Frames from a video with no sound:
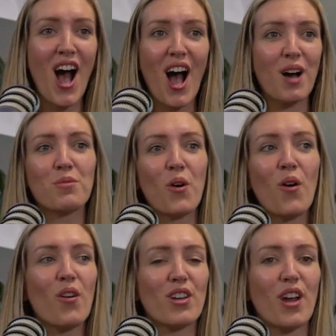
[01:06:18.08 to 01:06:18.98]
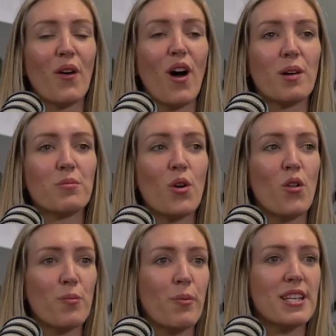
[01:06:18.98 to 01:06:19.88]
I'm not, you know, I'm not
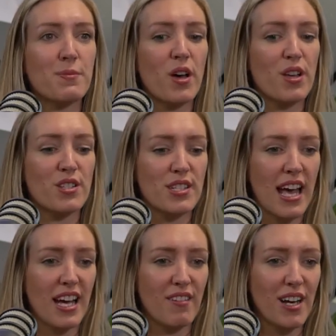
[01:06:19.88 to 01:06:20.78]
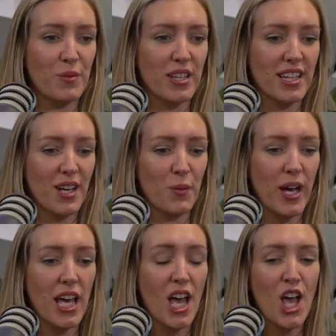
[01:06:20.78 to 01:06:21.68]
the best person to hang around with in that
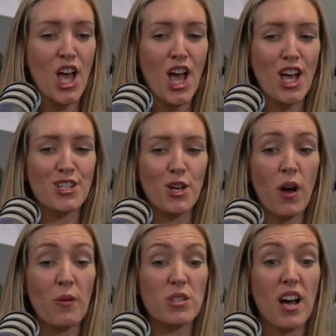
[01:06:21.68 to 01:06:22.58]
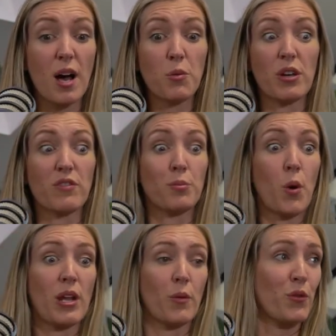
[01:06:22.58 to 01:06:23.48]
way. So I was like, I'm not even going to put
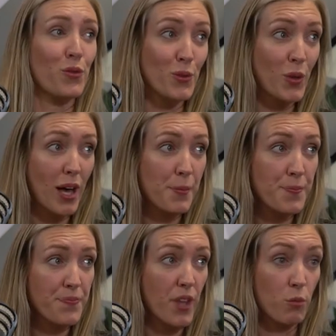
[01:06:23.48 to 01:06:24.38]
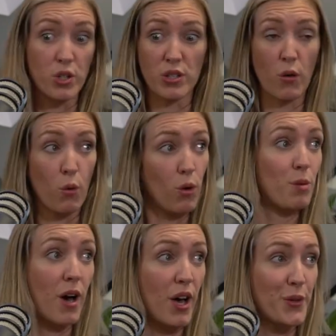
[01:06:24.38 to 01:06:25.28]
anyone through that. I'm going to do it all on
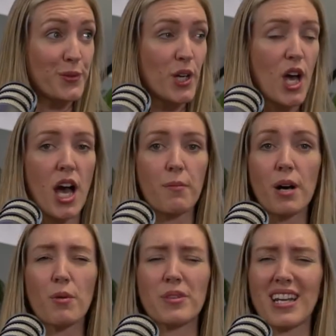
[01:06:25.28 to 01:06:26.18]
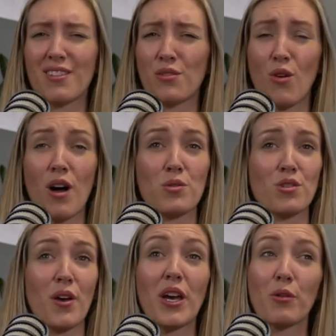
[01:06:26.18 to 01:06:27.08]
my own my mom and dad thought I was
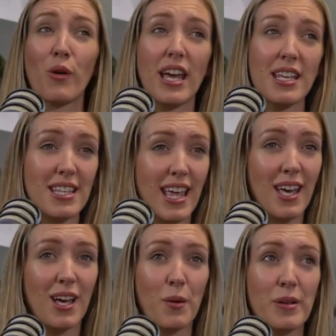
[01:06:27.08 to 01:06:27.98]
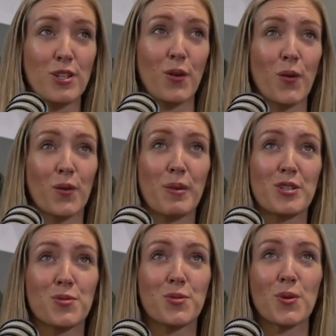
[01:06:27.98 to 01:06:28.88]
going crazy. They kept coming to knock on the
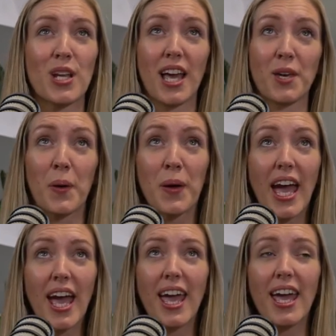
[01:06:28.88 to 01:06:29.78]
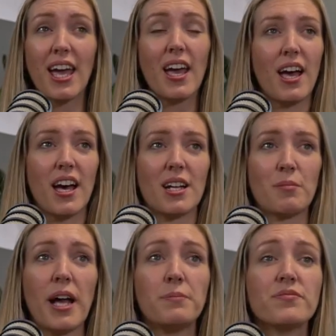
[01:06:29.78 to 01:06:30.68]
bedroom door. They're like, "You okay?" And I'm
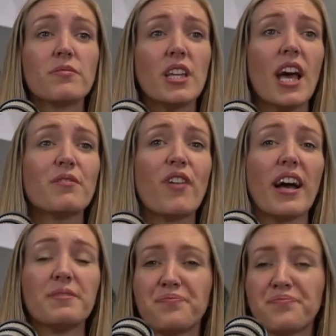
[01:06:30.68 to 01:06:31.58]
like, "Yeah, I'm fine."